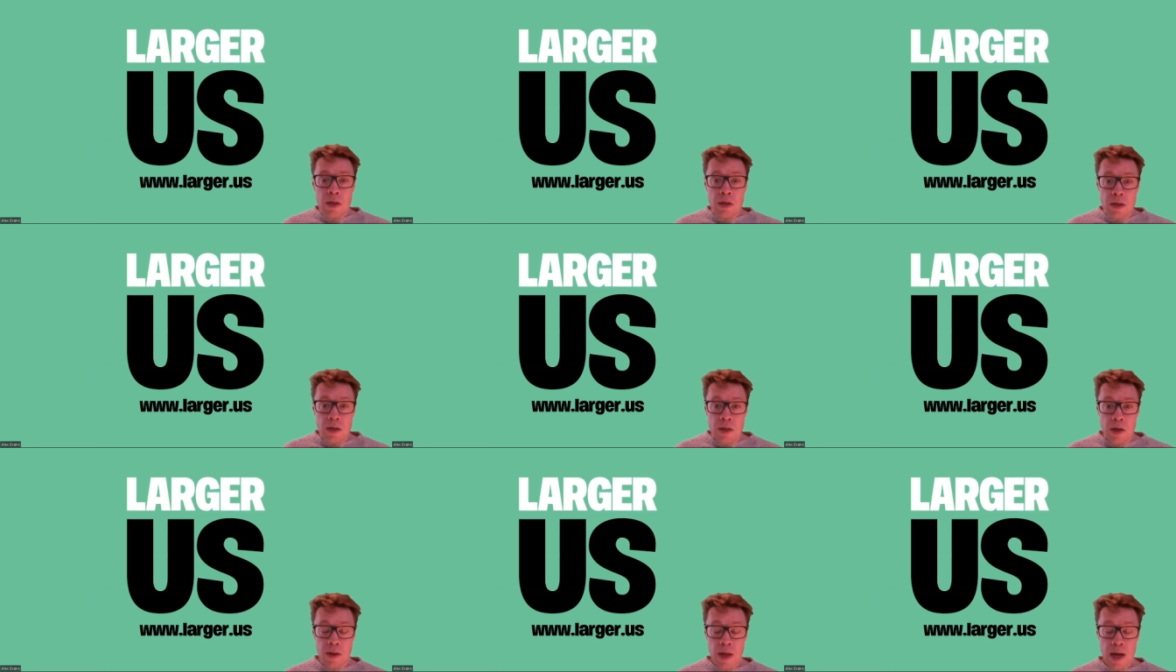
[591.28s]

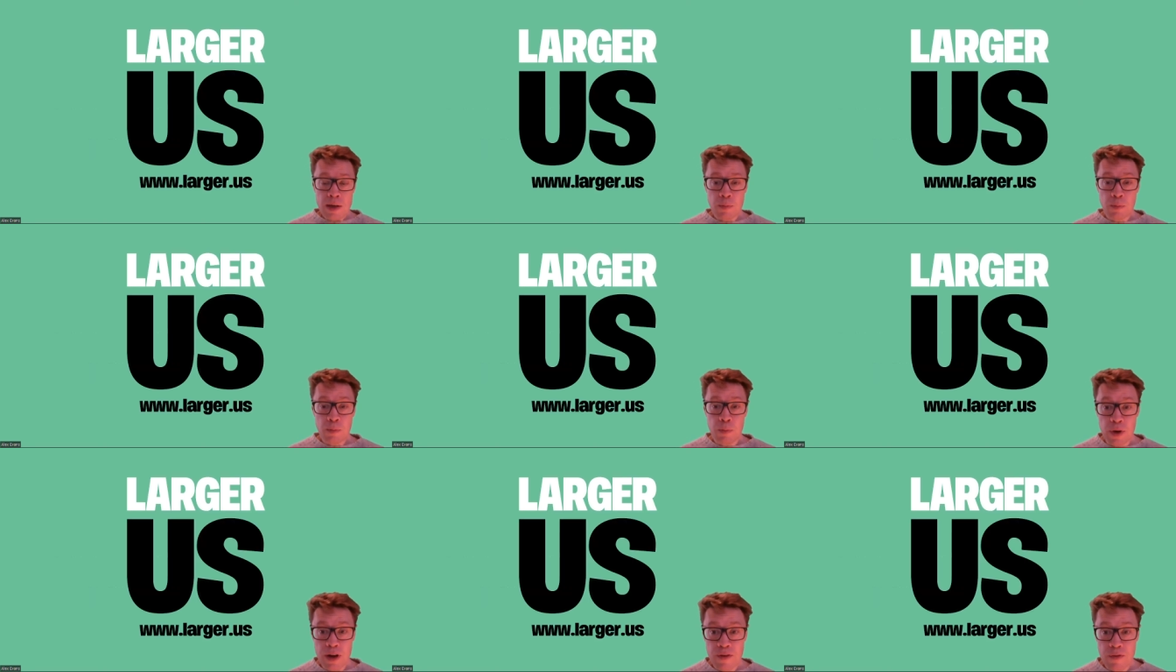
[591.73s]
So that's
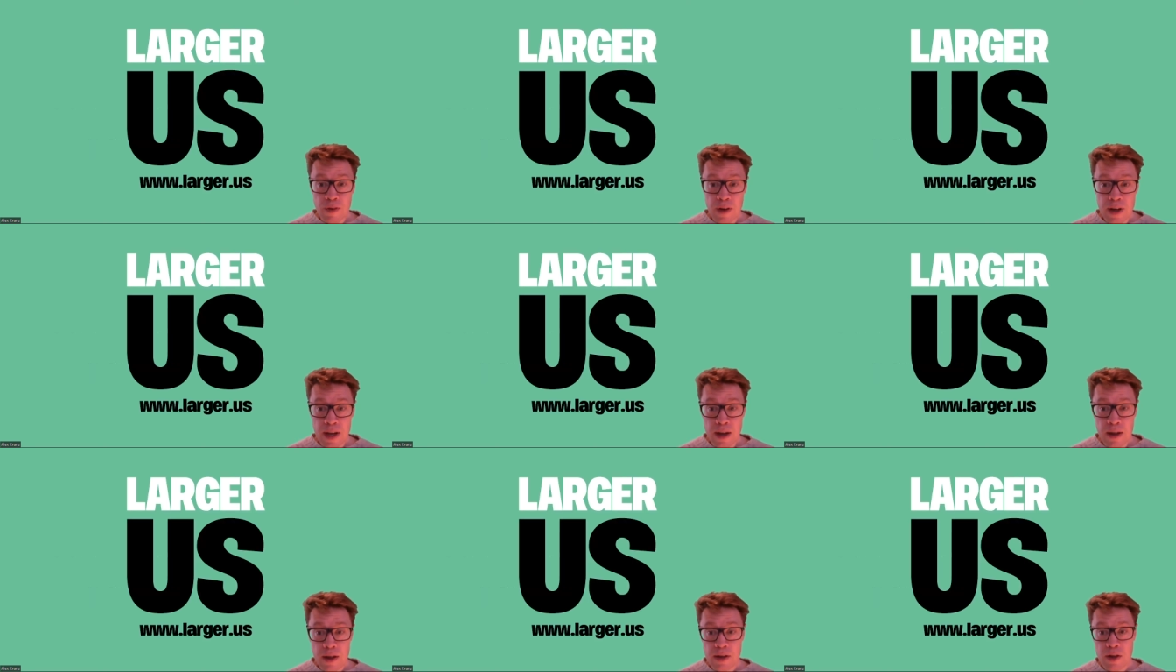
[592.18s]

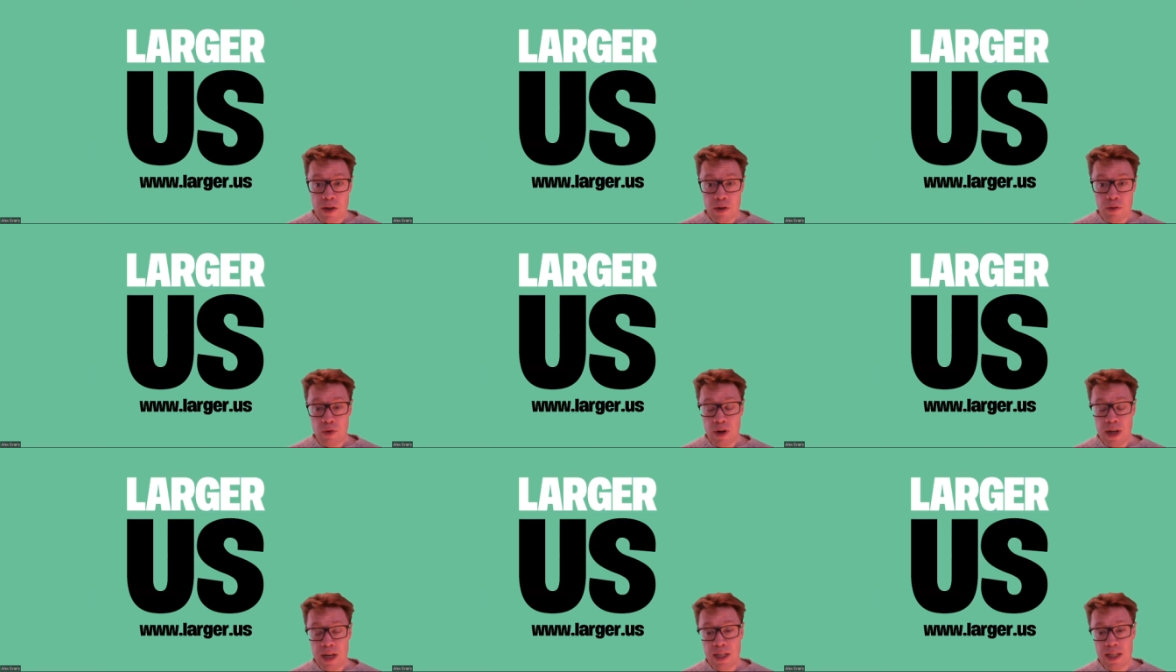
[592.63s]
briefly
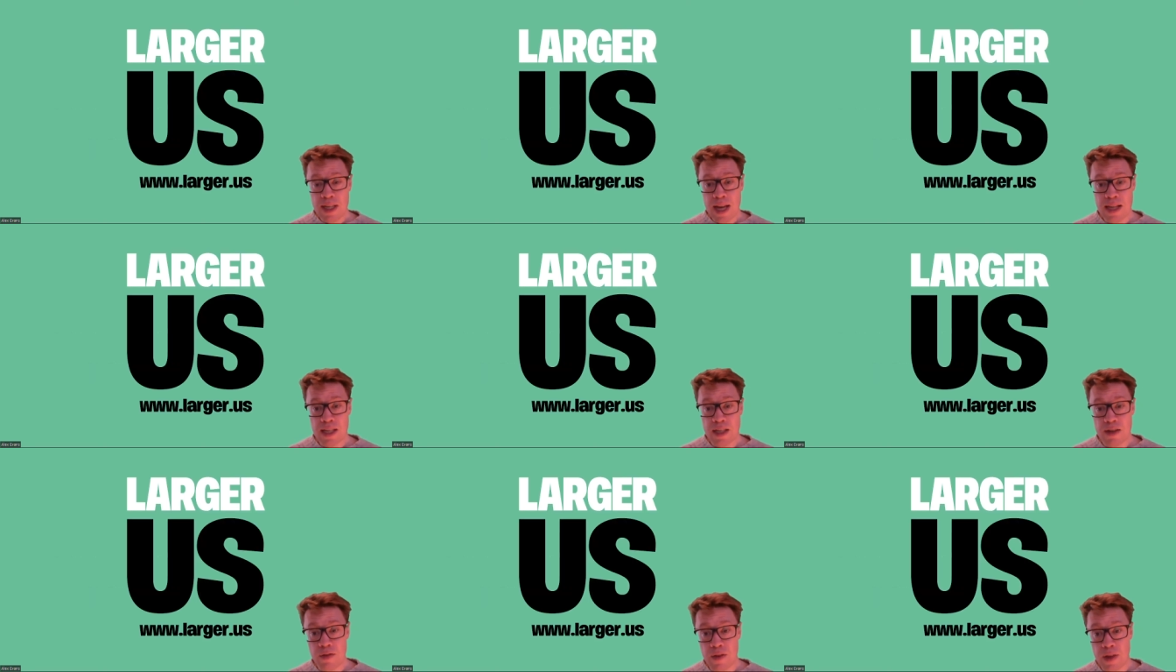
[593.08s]
3
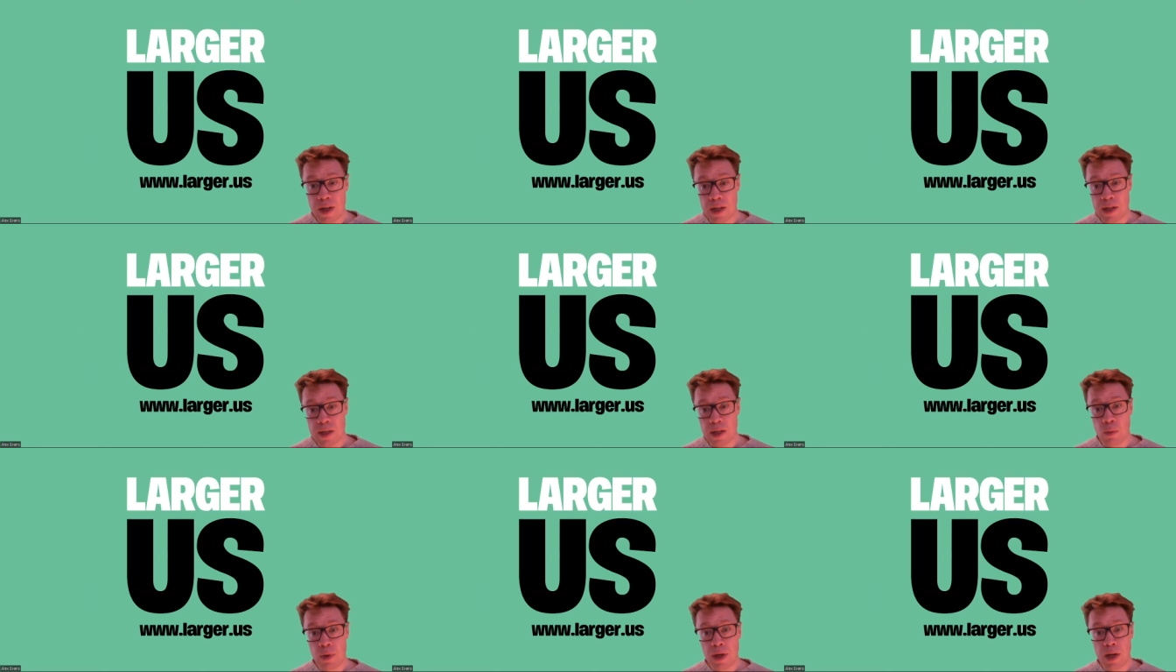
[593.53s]
sets of
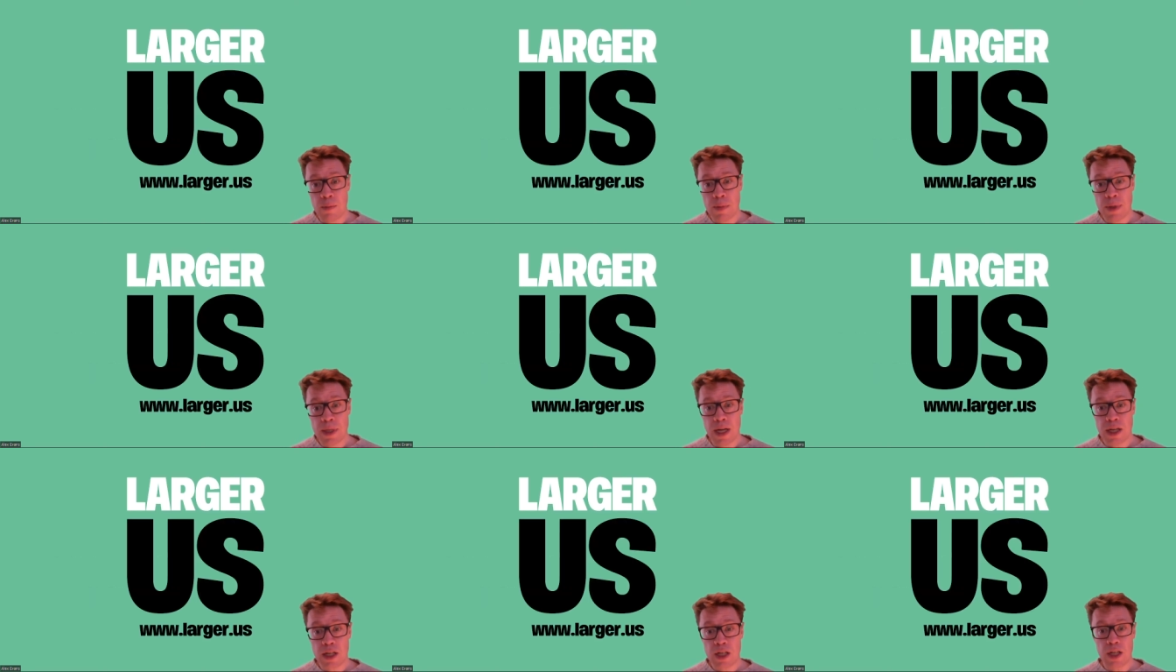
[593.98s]
things that we can
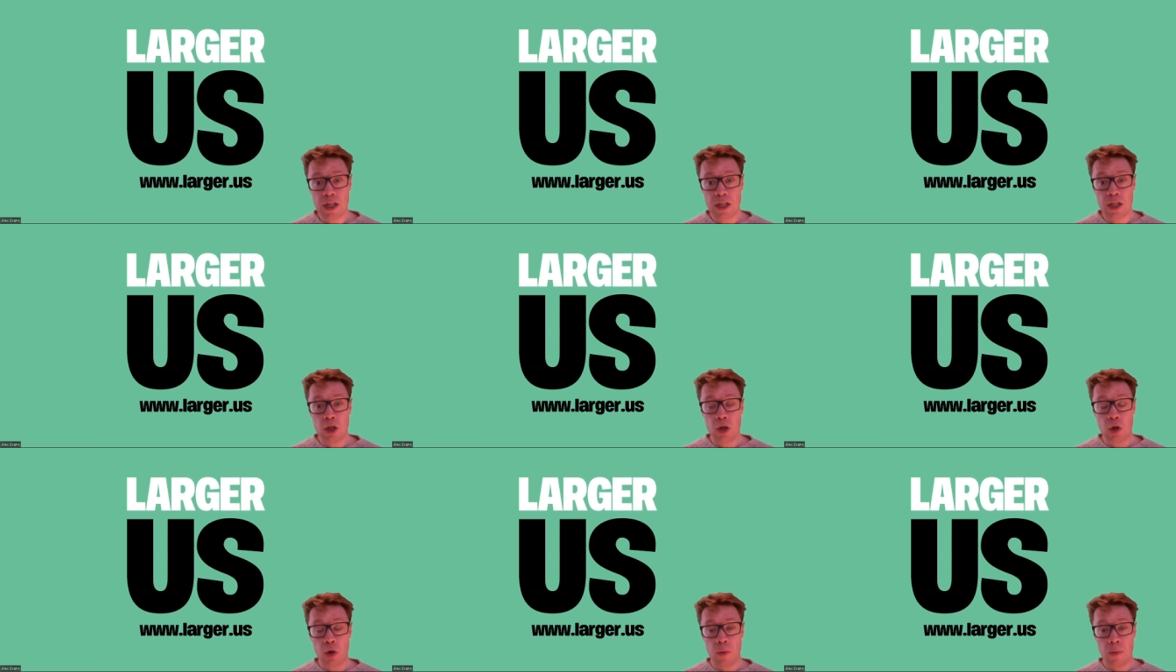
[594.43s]
potentially
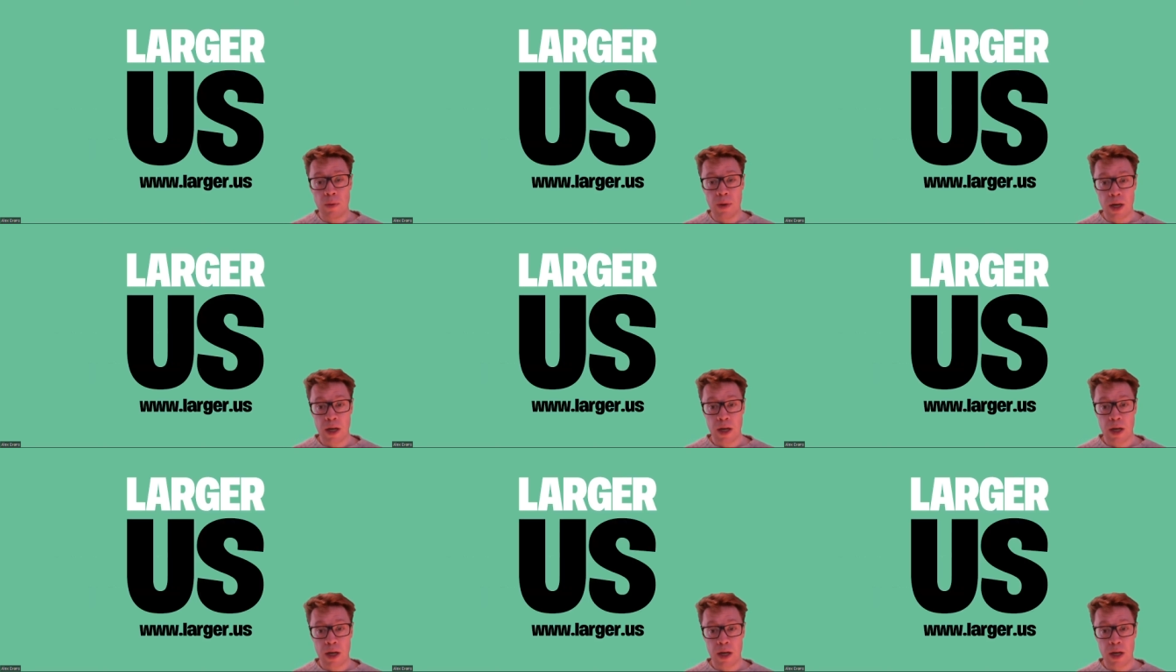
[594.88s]
do